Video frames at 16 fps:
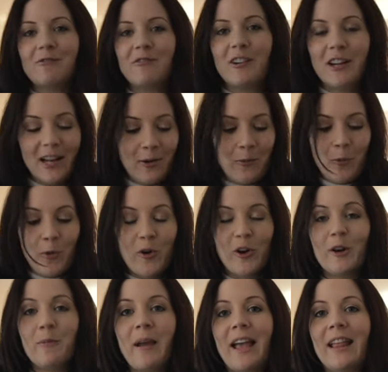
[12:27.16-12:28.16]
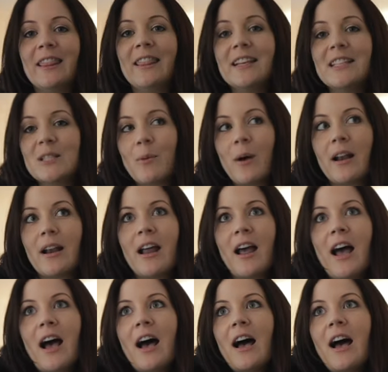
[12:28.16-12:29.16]
really warm. And this one,
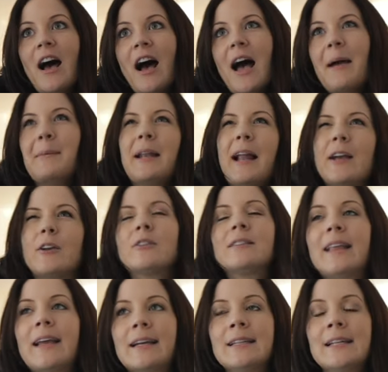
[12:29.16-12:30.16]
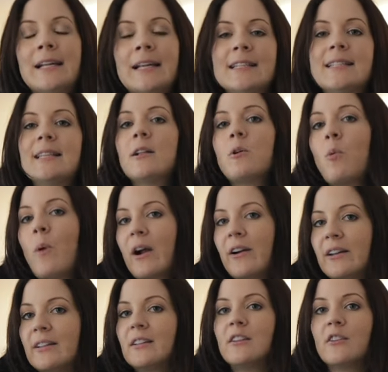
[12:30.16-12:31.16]
I mean, I could technically still wear
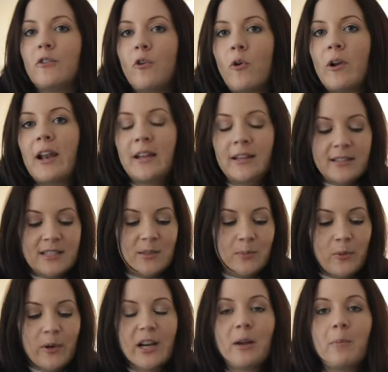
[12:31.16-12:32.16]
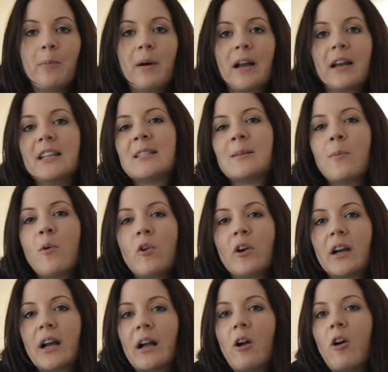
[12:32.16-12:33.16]
it in the fall in the spring, but it's
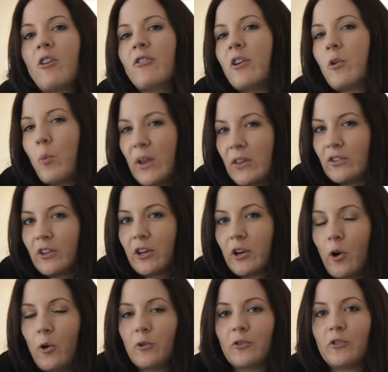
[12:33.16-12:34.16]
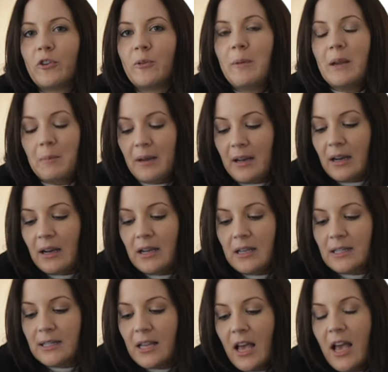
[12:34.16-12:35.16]
more of a winter coat for me
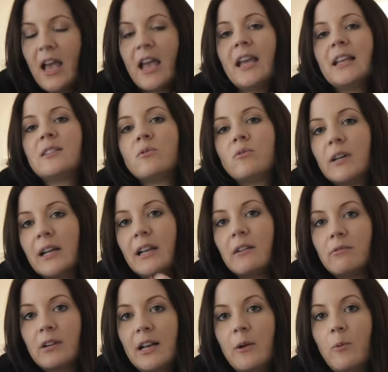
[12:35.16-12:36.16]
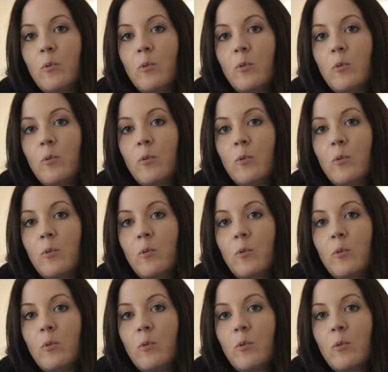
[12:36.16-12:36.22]
because it's really, really